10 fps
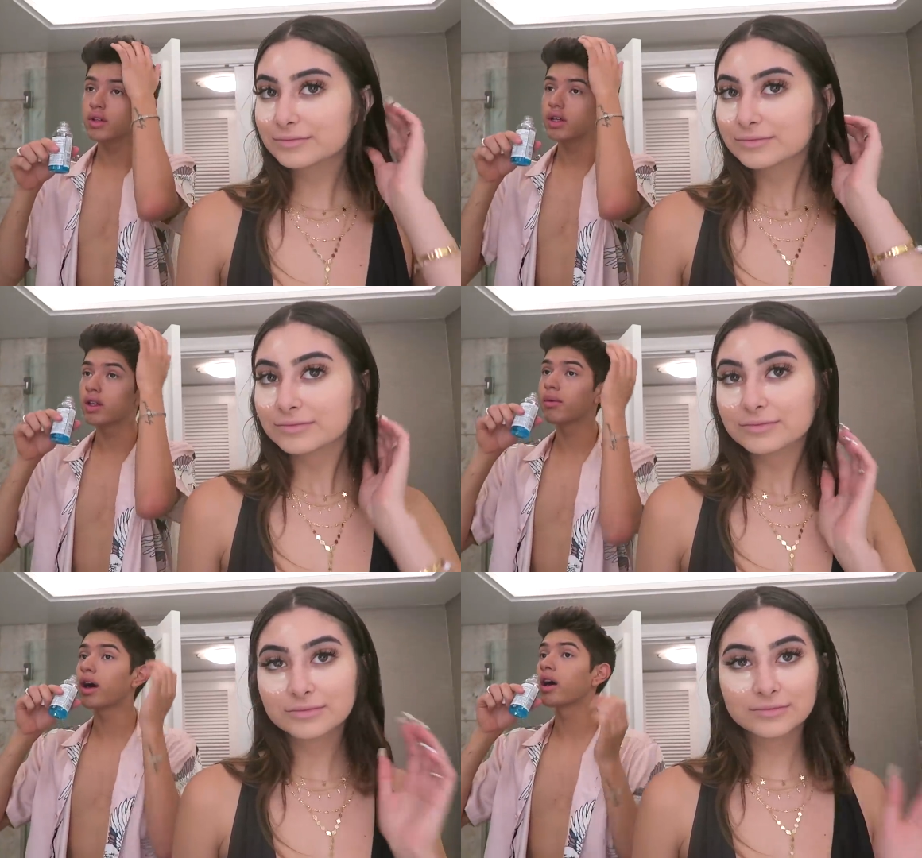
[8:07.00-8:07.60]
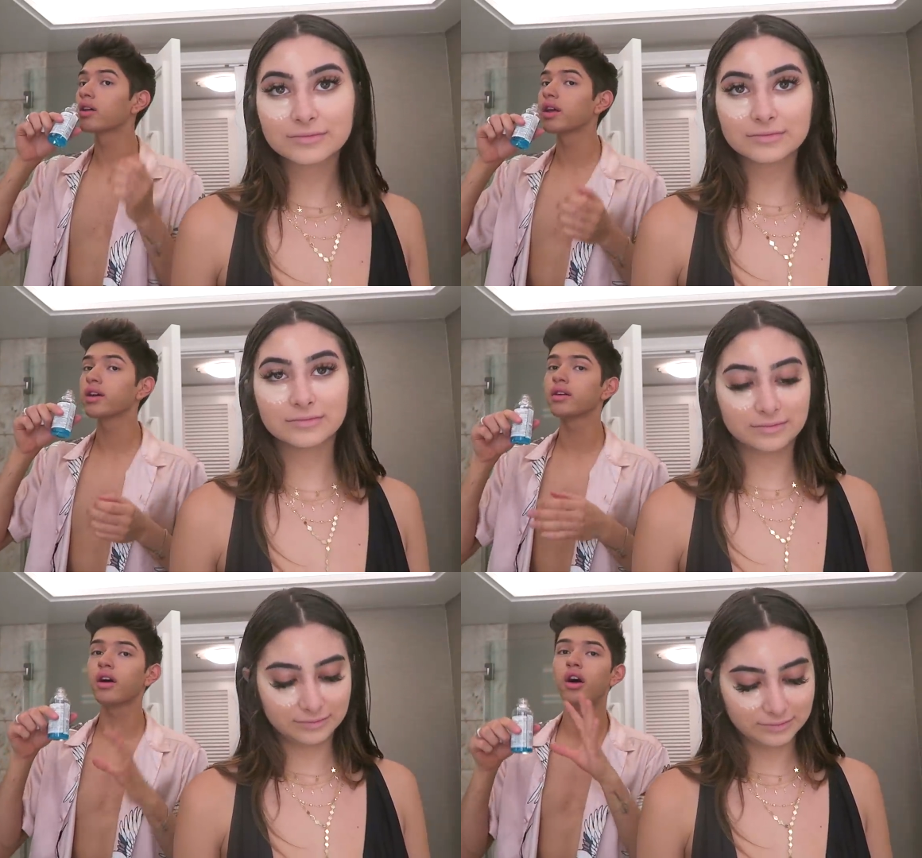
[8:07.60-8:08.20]
Speaker 1: in the bag
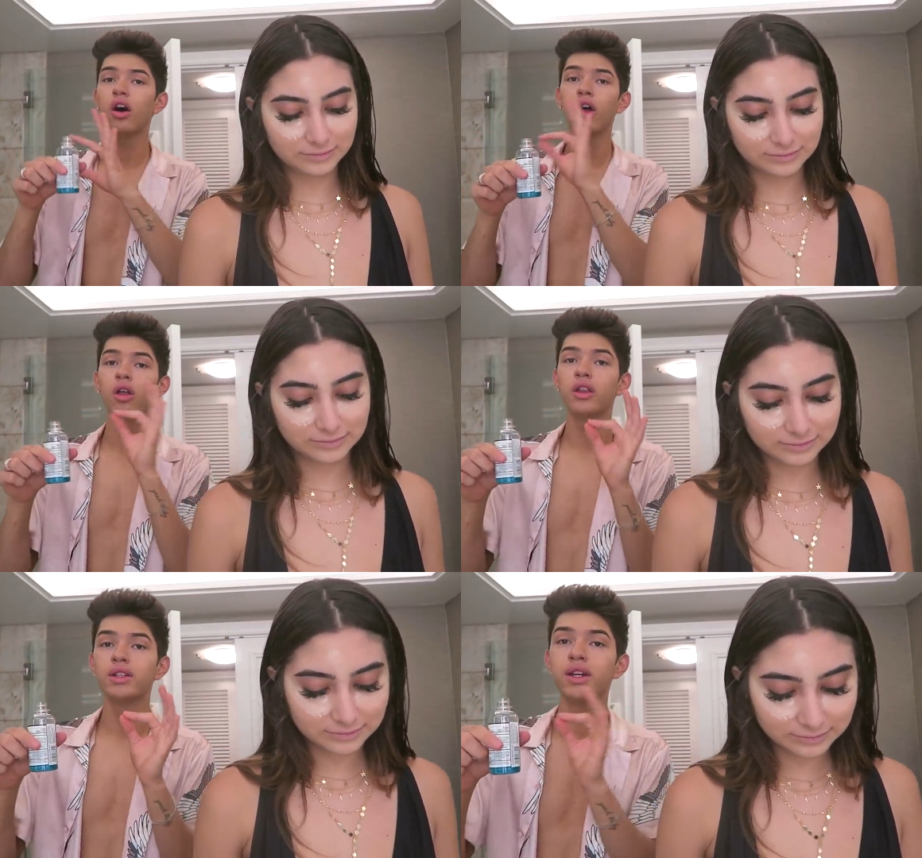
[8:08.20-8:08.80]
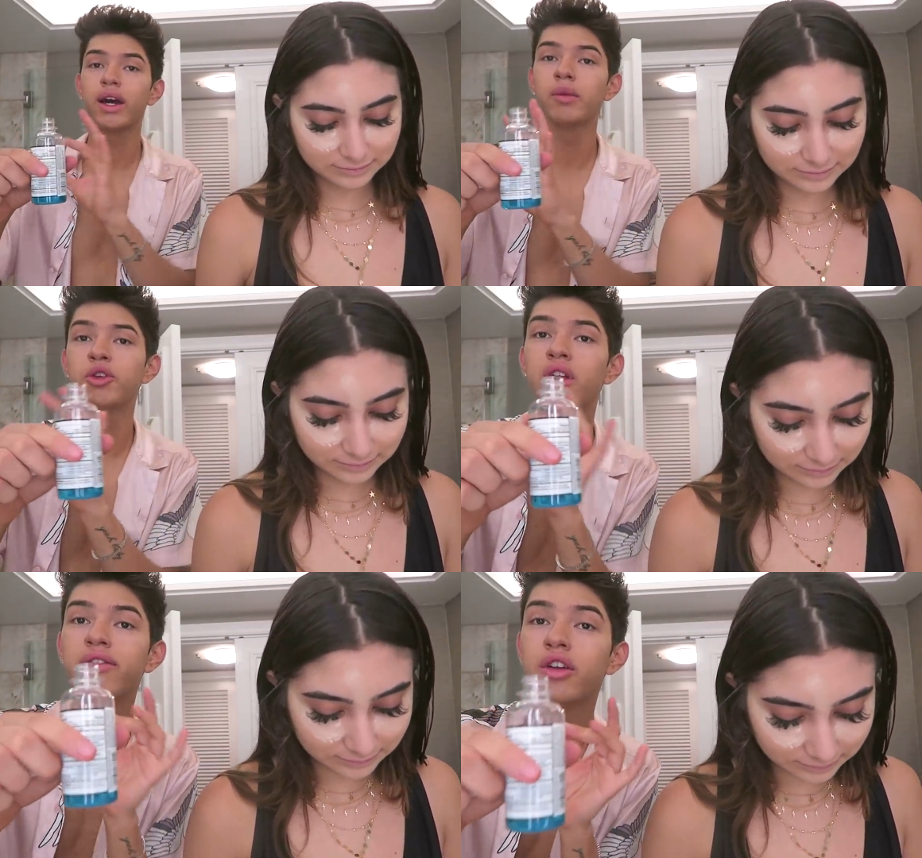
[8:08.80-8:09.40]
like all the time.
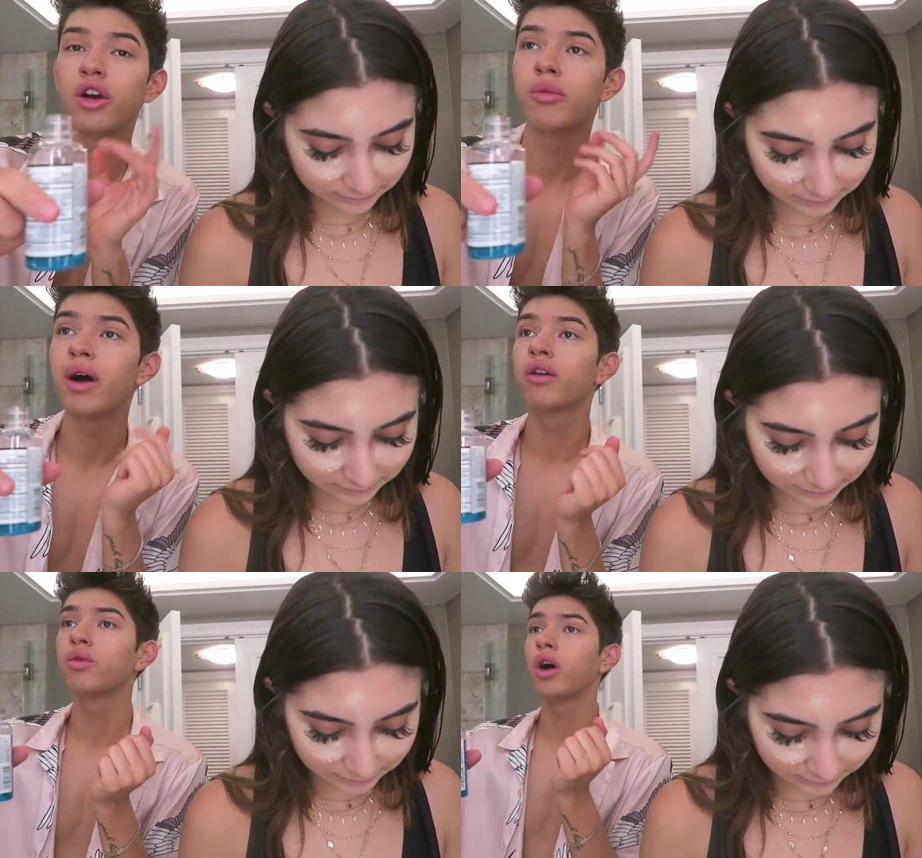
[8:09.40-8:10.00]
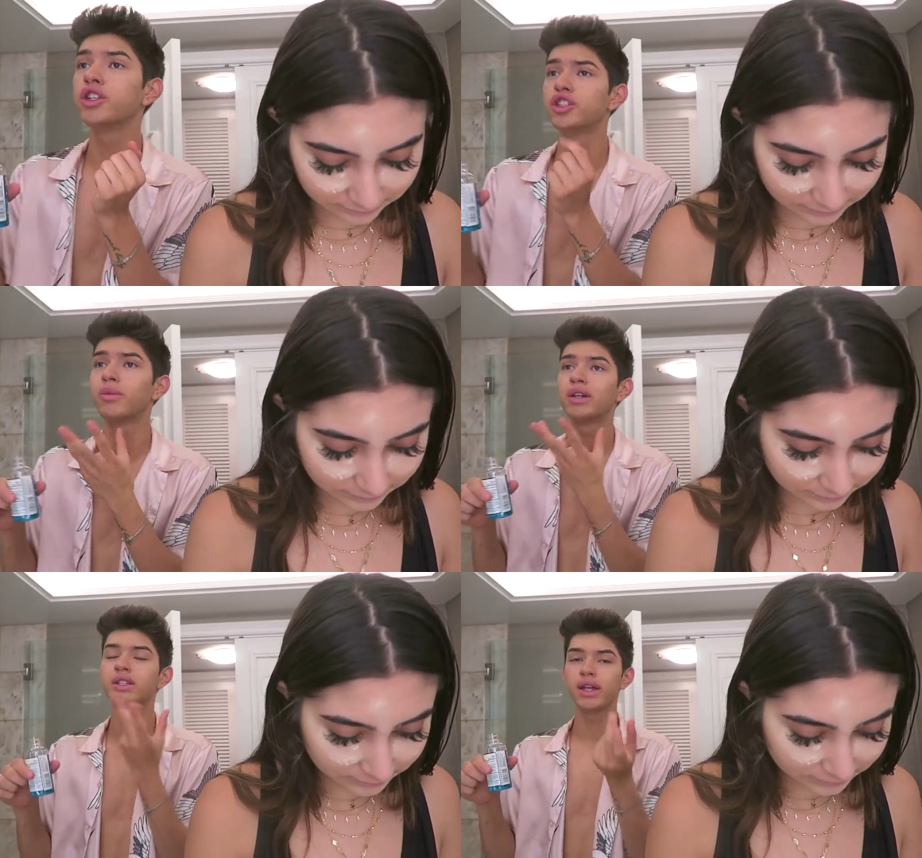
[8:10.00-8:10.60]
You never know mouthwash. You're
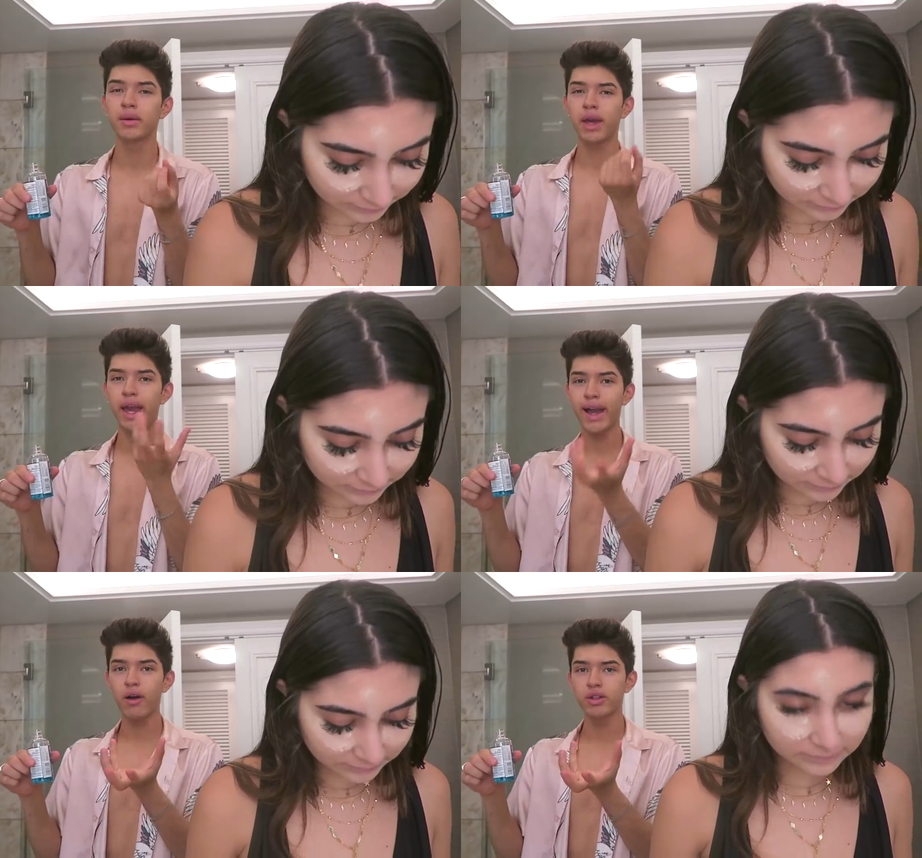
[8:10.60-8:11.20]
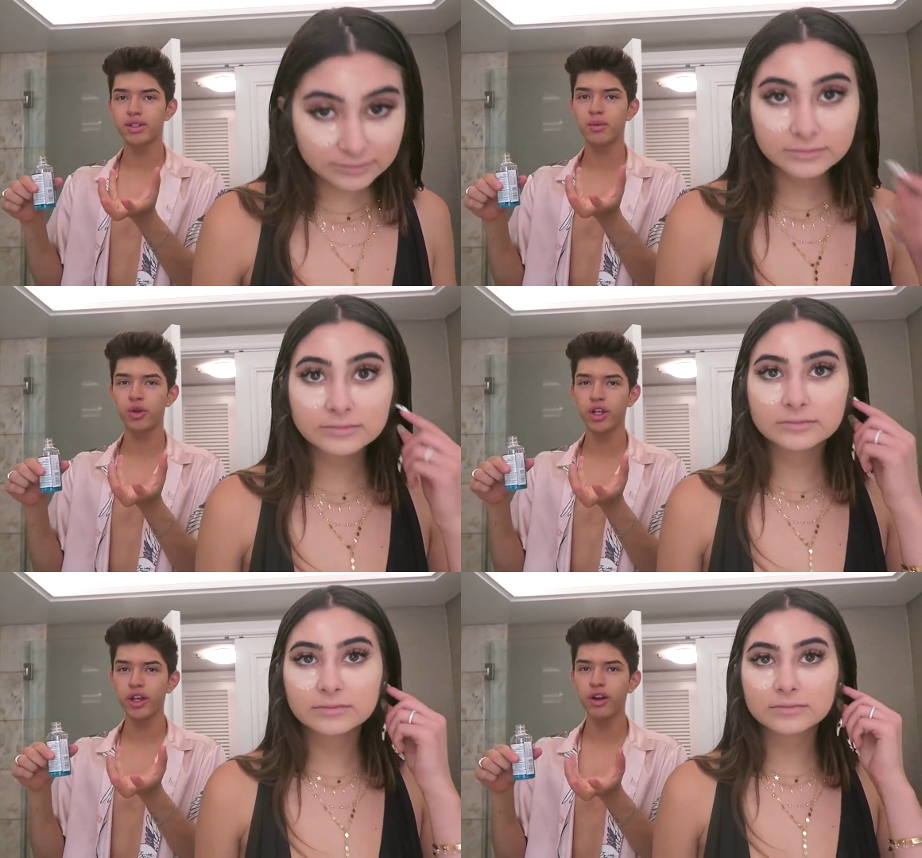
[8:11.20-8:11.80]
about to like hang out with
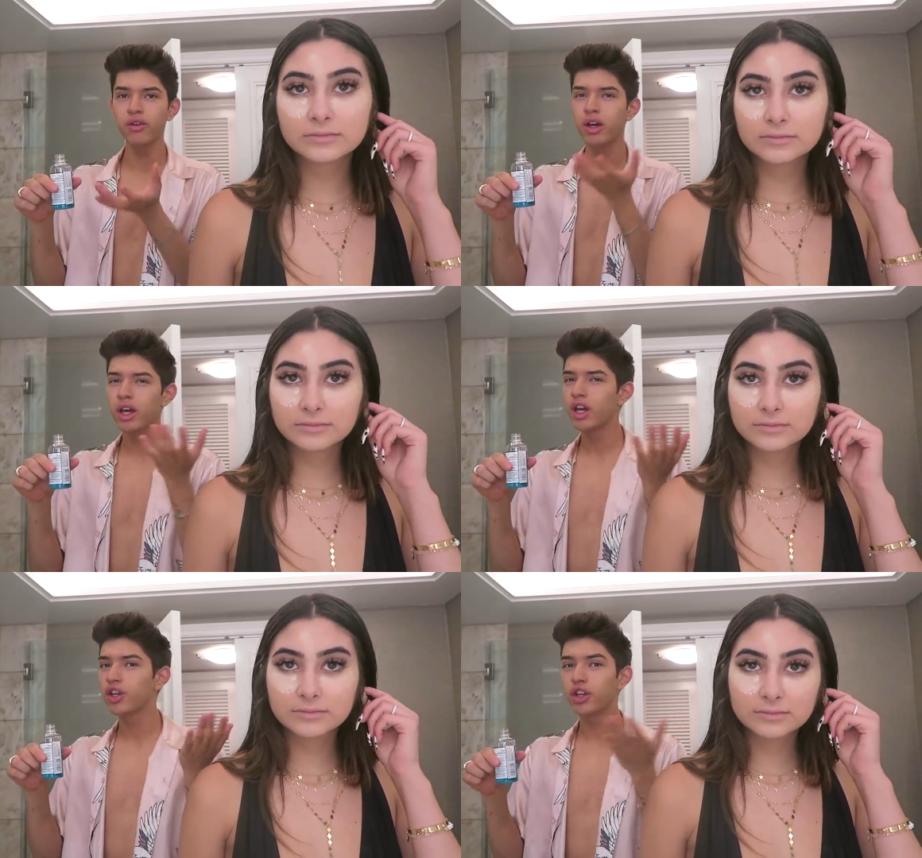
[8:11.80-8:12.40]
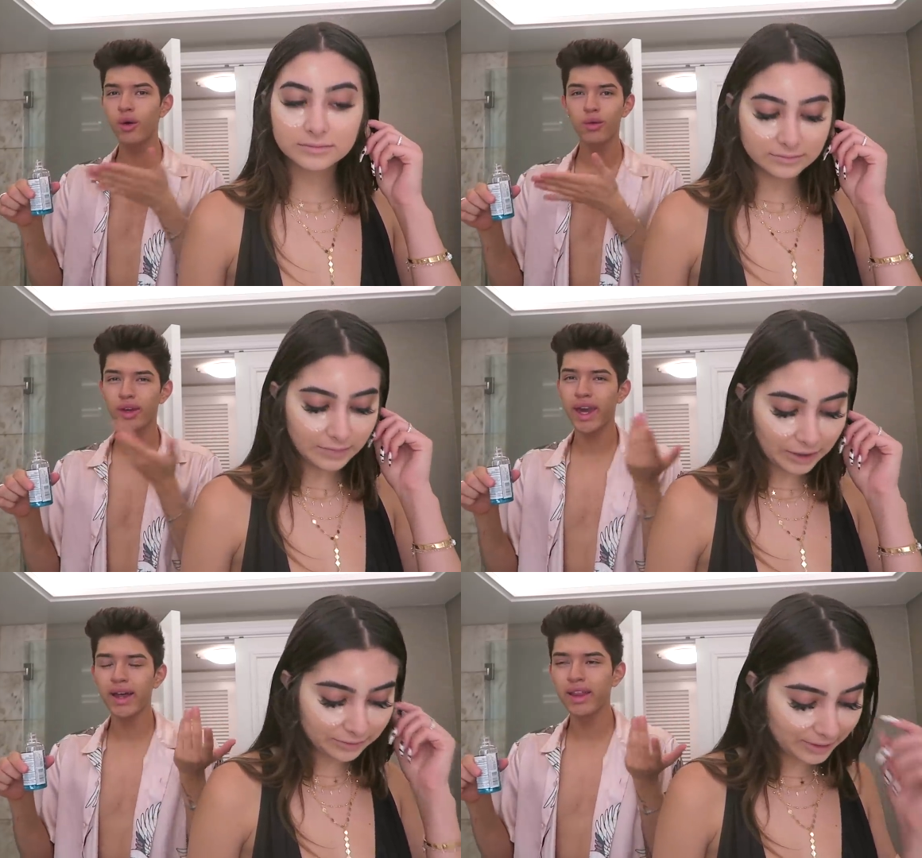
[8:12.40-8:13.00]
someone, you know. You don't
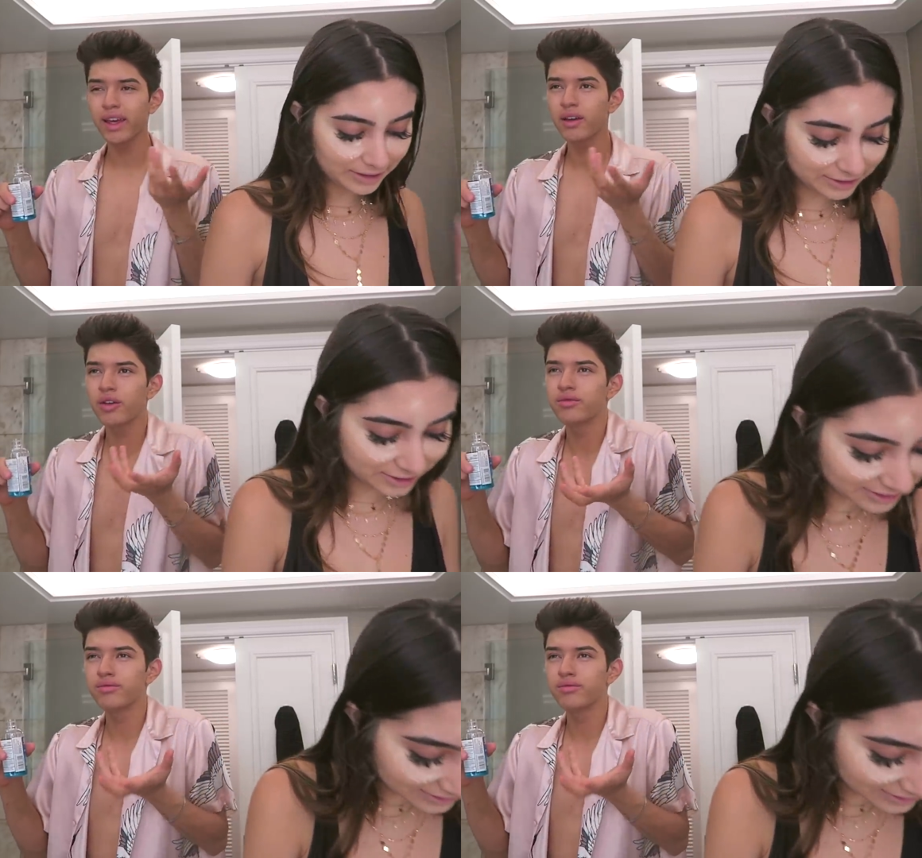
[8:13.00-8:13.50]
Speaker 2: mouthwash.